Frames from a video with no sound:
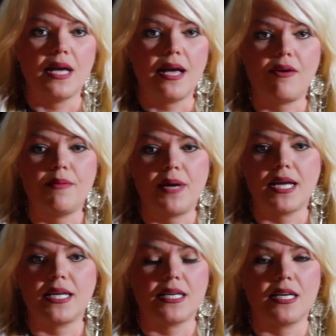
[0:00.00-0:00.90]
how am I
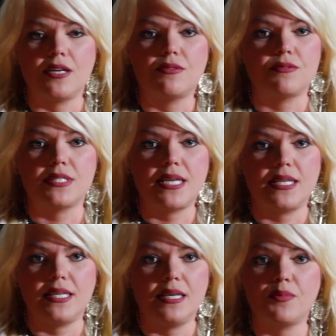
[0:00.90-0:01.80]
going to go
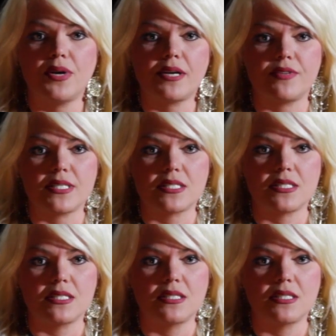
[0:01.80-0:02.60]
sit and eat breakfast?